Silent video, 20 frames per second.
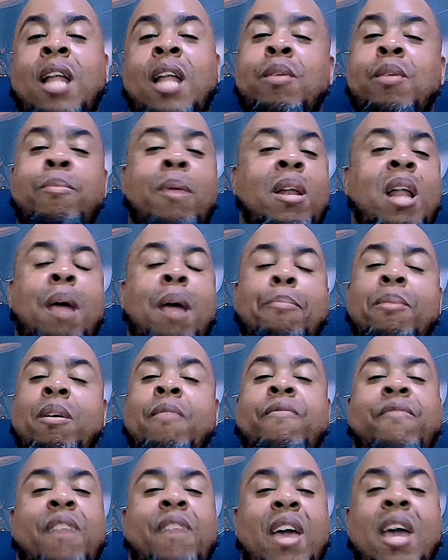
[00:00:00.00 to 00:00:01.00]
and you may not be a
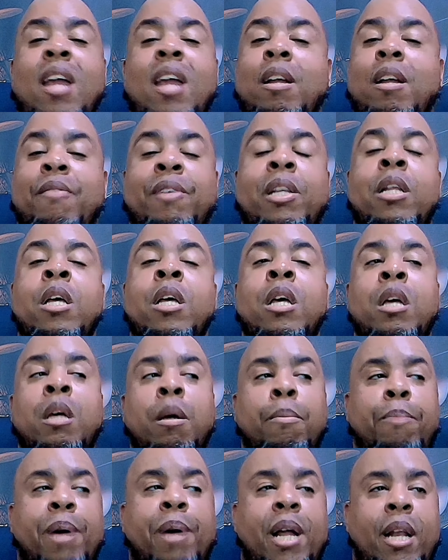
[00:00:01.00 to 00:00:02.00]
fan of it,
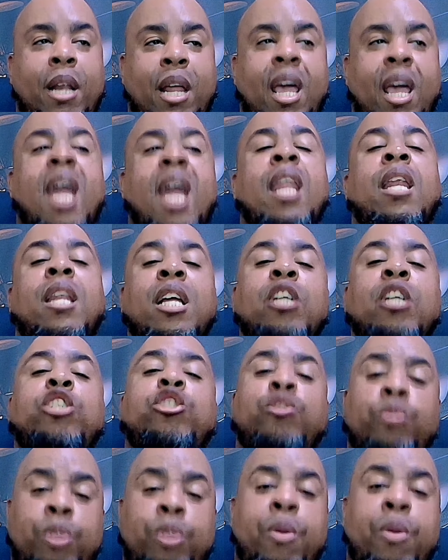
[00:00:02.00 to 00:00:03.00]
but at least
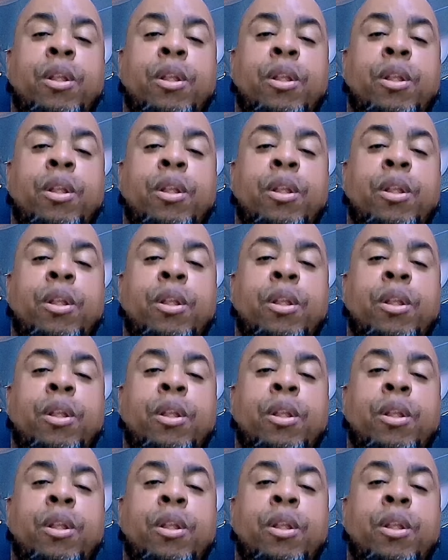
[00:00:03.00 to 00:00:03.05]
you know that